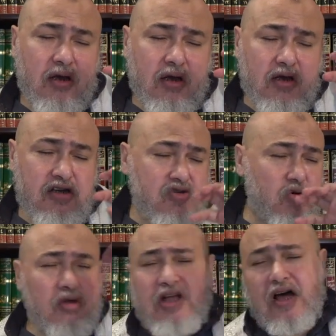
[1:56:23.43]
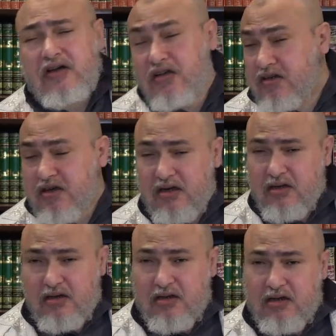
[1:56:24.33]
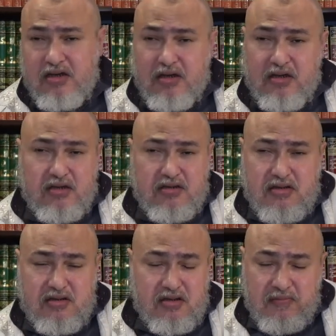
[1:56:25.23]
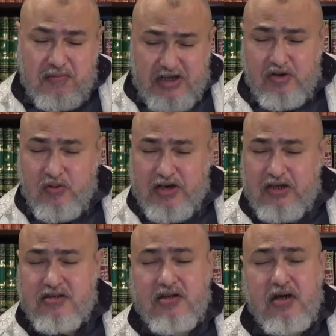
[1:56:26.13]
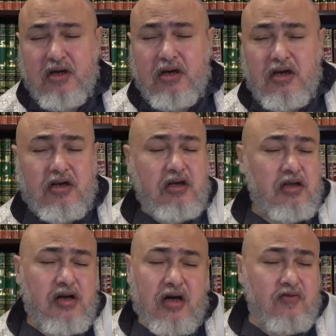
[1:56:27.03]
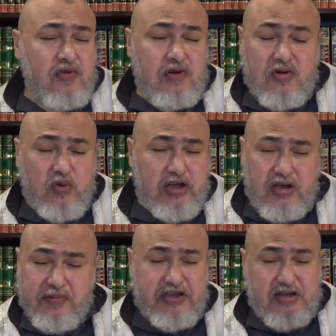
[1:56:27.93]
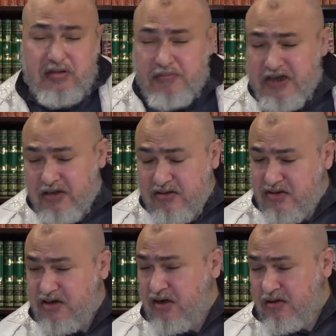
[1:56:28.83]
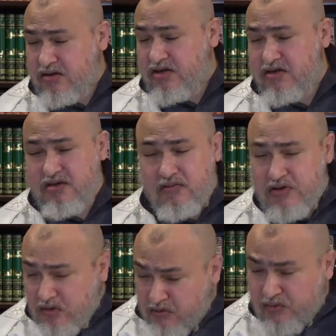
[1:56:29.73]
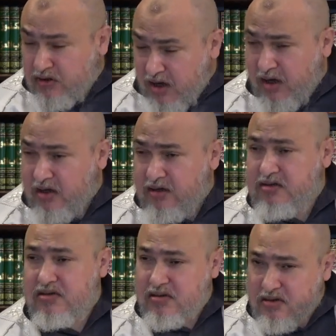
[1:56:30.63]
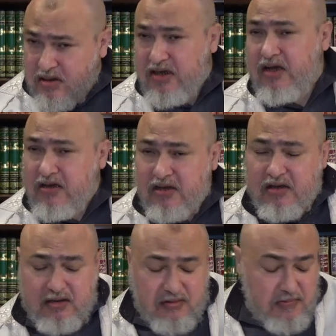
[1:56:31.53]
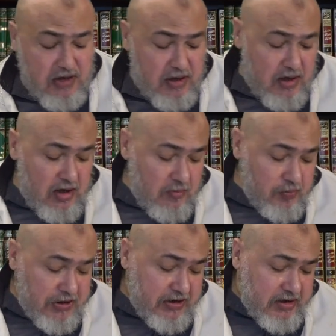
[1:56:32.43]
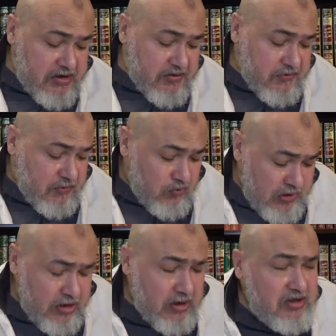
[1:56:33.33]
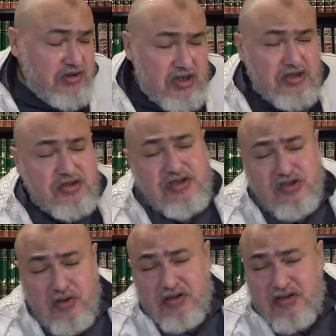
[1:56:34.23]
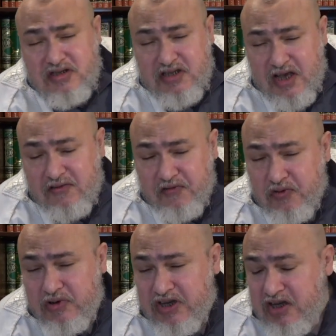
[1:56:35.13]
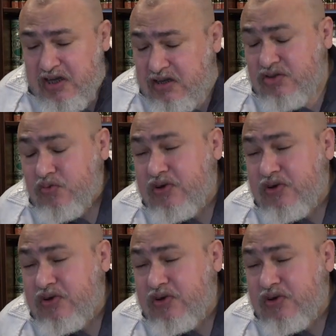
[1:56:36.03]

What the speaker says: his whole aqidah is, in many ways, a lot of the way Ibn Taymiyyah's theologies relies, again, on. But it is really dangerous to understand 48